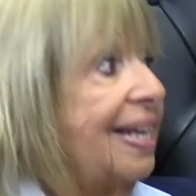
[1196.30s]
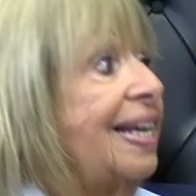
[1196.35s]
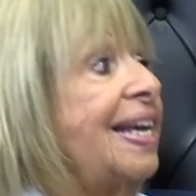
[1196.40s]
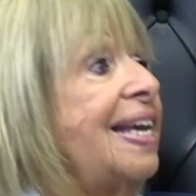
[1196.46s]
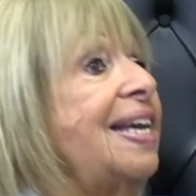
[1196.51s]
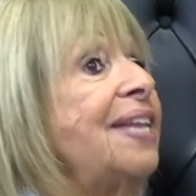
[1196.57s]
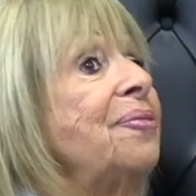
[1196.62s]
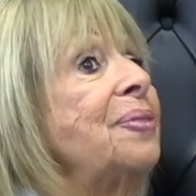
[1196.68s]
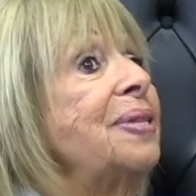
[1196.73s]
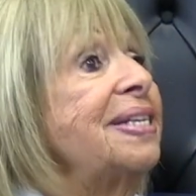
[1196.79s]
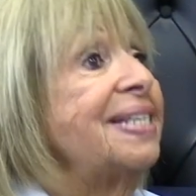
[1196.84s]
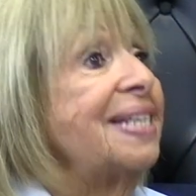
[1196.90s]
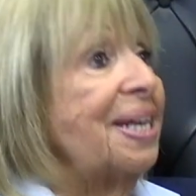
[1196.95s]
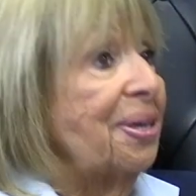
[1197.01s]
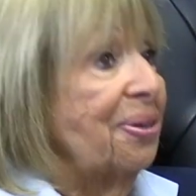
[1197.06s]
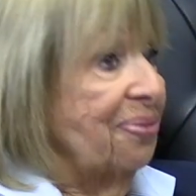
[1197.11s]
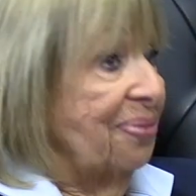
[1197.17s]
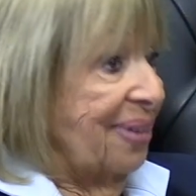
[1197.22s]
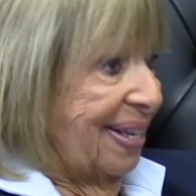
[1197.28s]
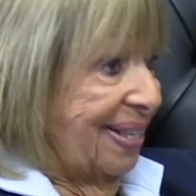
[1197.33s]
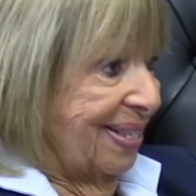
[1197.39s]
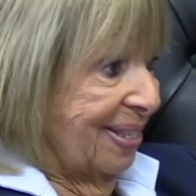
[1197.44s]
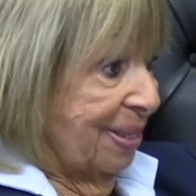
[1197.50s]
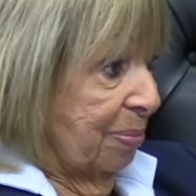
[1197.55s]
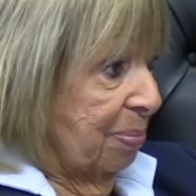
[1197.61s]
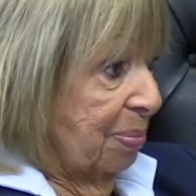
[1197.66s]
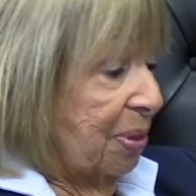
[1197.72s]
in the town of
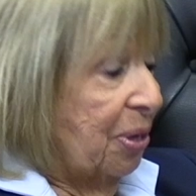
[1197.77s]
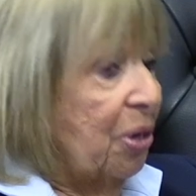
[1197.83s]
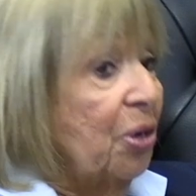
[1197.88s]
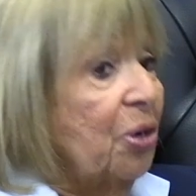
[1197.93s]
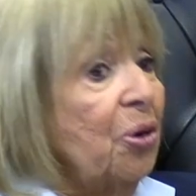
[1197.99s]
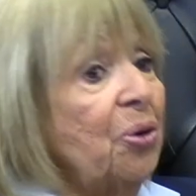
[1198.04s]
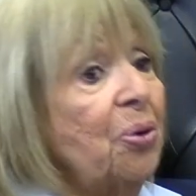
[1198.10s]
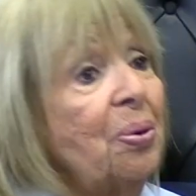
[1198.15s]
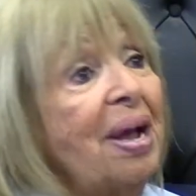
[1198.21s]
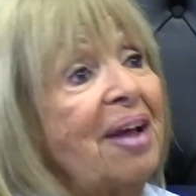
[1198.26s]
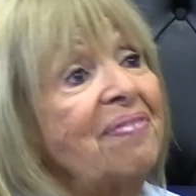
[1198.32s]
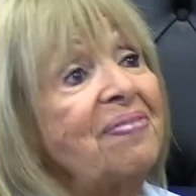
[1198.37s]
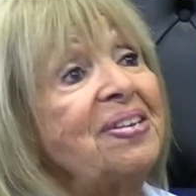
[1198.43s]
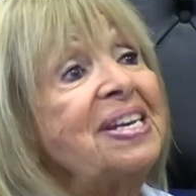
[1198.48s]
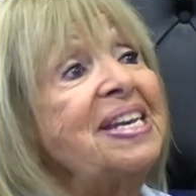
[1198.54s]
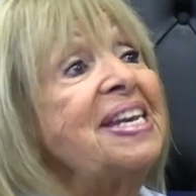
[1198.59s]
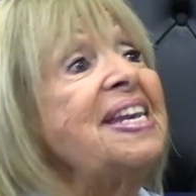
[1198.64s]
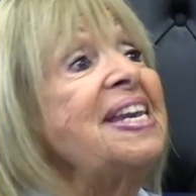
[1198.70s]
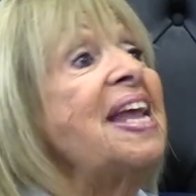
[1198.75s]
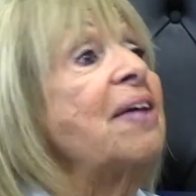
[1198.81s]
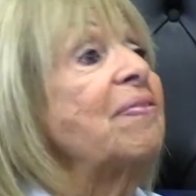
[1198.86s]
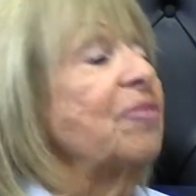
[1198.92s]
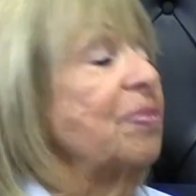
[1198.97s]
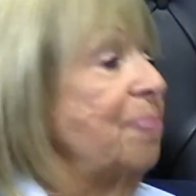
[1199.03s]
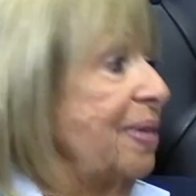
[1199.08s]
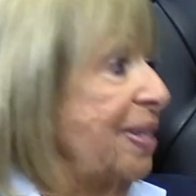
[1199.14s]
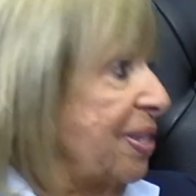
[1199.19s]
Islip who have
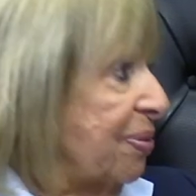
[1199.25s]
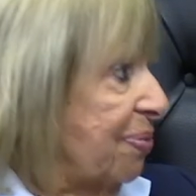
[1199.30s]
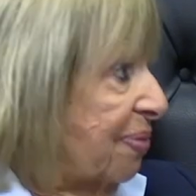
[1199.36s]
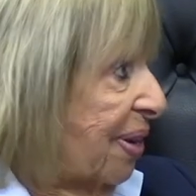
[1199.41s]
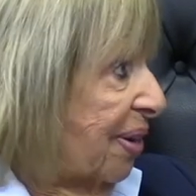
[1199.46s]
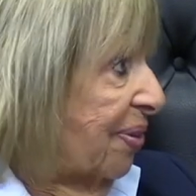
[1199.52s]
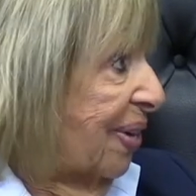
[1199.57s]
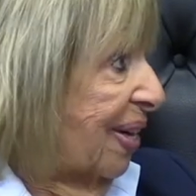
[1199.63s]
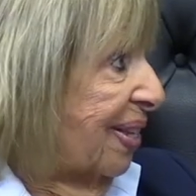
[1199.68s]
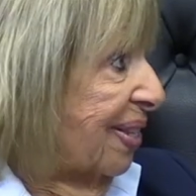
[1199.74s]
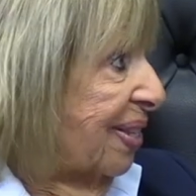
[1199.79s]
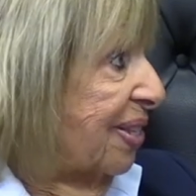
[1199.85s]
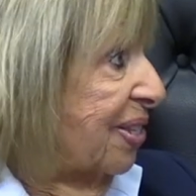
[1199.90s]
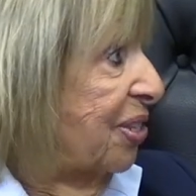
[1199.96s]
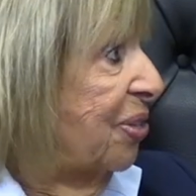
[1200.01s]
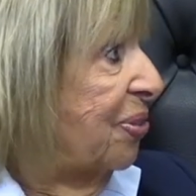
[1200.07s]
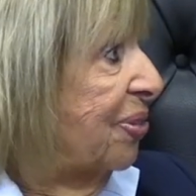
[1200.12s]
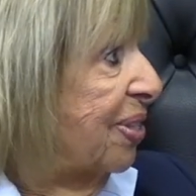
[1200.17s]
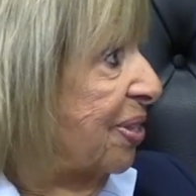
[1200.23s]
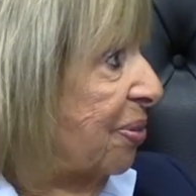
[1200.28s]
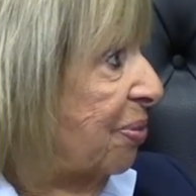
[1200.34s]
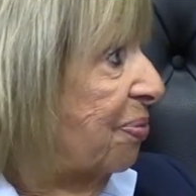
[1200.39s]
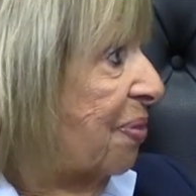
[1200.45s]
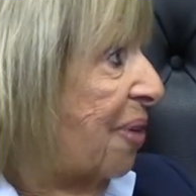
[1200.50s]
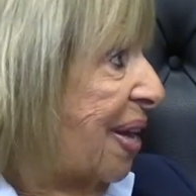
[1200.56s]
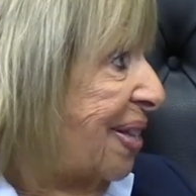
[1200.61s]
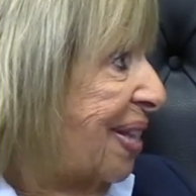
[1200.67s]
never been to Fire Island. Do you still
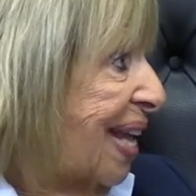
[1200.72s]
find